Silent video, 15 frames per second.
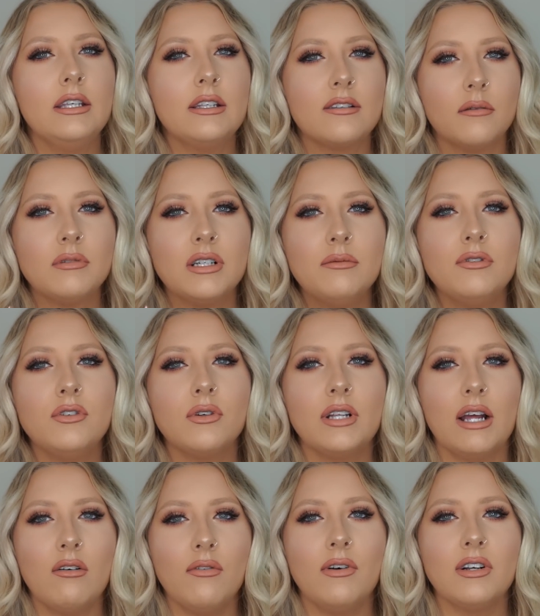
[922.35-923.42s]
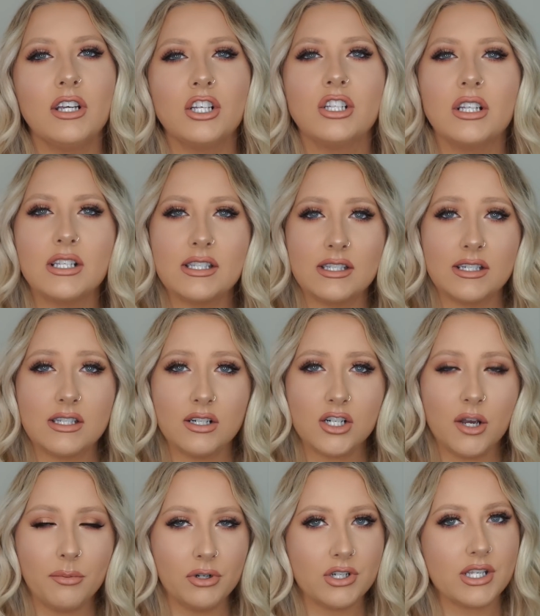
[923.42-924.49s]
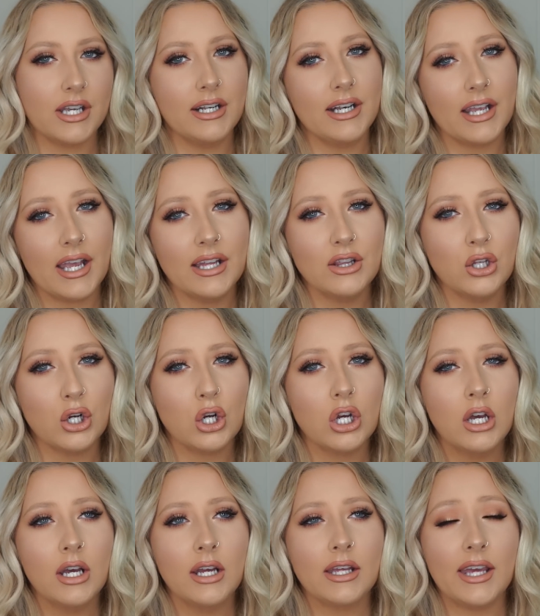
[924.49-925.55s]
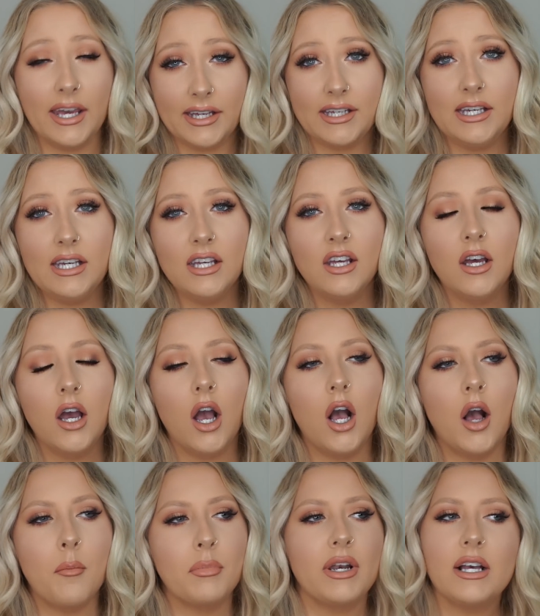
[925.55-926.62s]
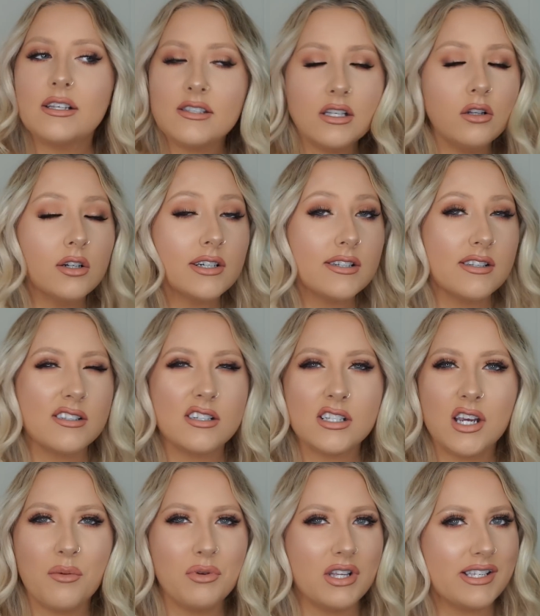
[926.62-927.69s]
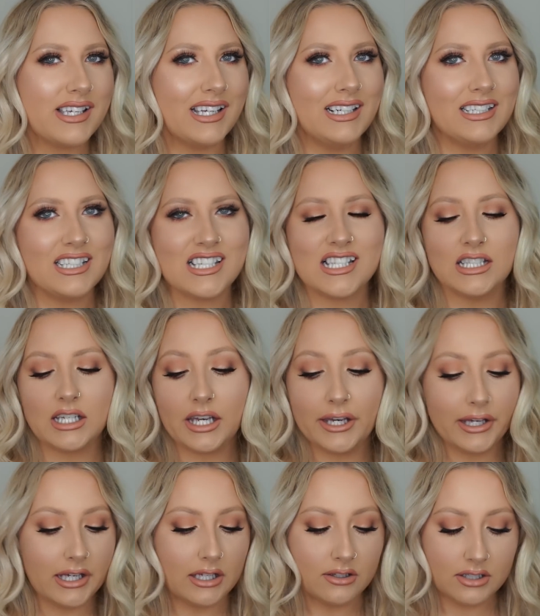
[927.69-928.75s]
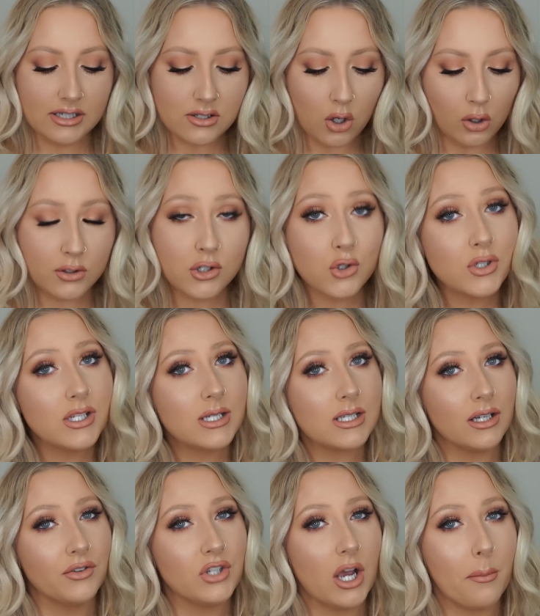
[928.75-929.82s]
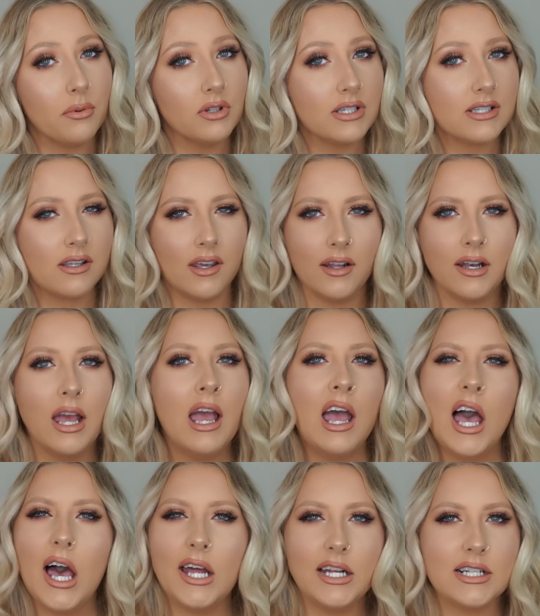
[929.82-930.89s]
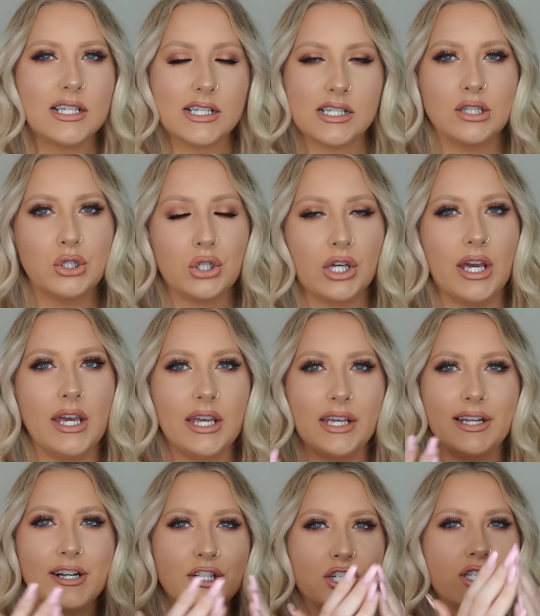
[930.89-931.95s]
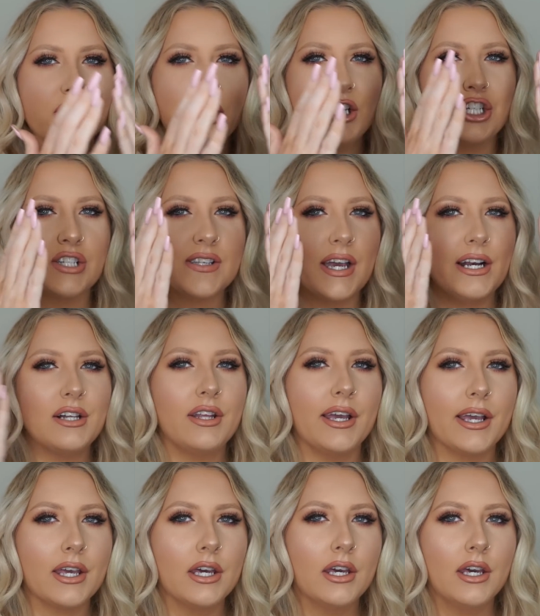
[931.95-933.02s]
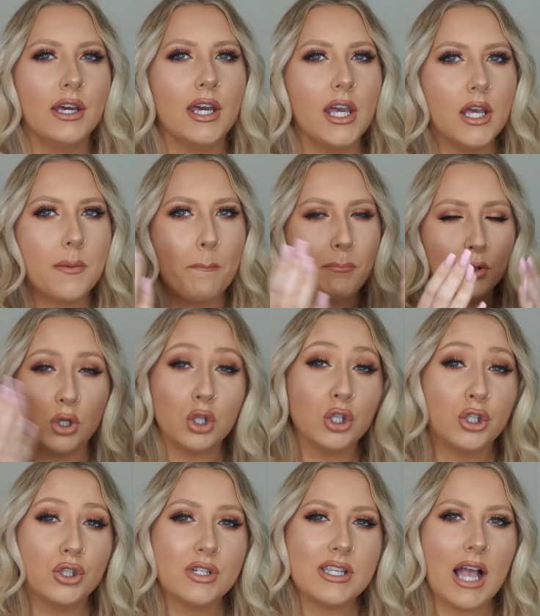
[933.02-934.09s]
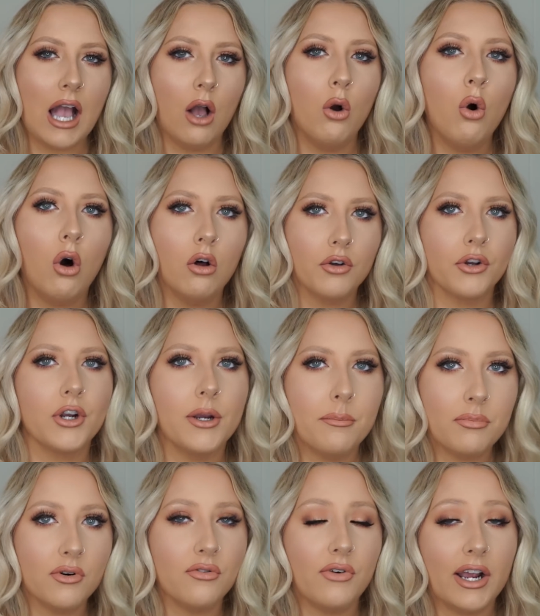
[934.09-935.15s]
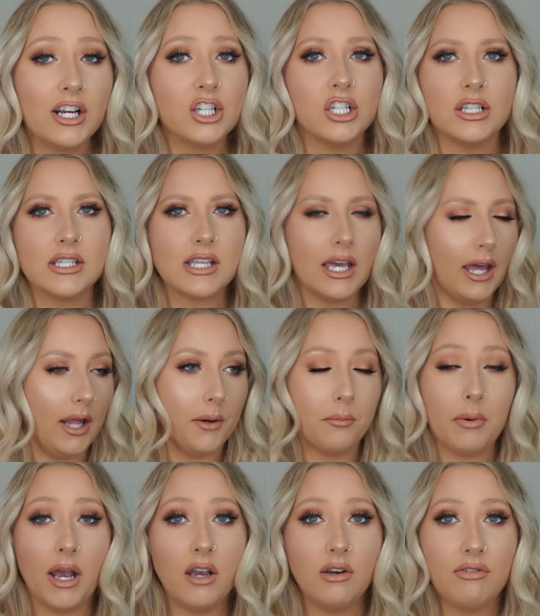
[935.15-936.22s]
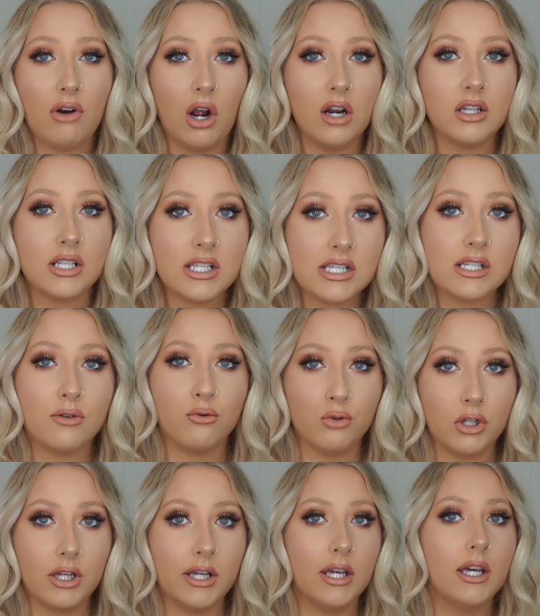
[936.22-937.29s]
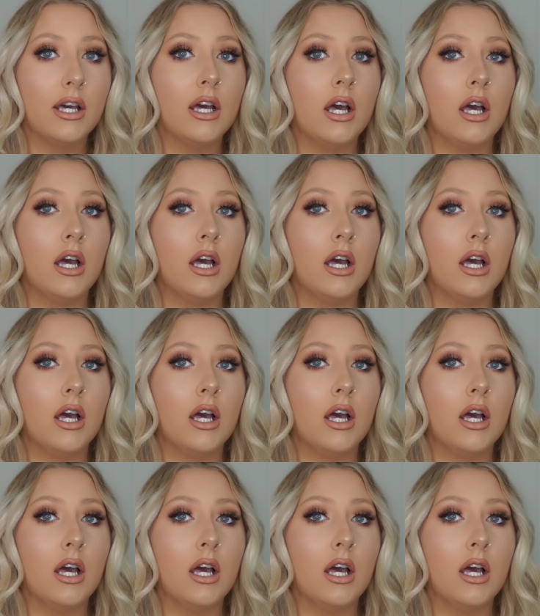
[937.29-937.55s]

sometimes you can have a foundation that sits on top of your skin and it can look cakey, but Estee Lauder sits on top of the skin and it doesn't look cakey, and this also sits on top of the skin and it doesn't look cakey, and it just kind of like, it blurs out all your imperfections. And by far this is a really